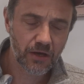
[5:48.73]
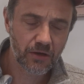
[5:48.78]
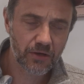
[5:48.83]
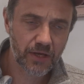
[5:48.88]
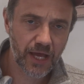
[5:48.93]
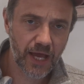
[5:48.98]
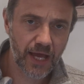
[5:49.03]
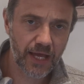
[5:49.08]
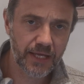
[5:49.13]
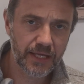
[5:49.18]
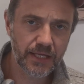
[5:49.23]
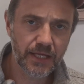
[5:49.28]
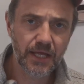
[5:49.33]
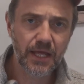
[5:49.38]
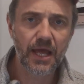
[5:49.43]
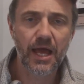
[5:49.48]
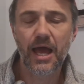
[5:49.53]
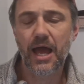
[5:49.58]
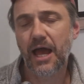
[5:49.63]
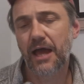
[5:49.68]
Okay,
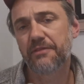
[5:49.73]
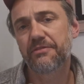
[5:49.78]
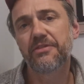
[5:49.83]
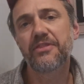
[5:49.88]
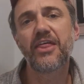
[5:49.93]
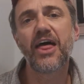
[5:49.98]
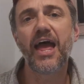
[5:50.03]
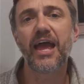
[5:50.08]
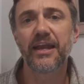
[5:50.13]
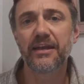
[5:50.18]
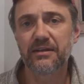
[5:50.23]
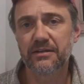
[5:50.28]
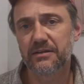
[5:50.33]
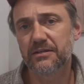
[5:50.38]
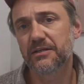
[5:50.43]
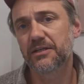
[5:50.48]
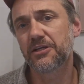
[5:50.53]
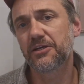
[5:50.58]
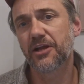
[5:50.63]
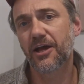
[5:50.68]
and
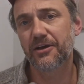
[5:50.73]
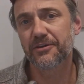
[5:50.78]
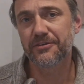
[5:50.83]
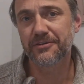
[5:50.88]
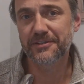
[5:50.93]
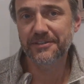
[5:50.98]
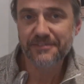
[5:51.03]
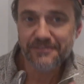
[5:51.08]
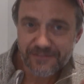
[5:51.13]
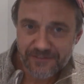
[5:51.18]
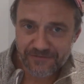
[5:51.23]
then you know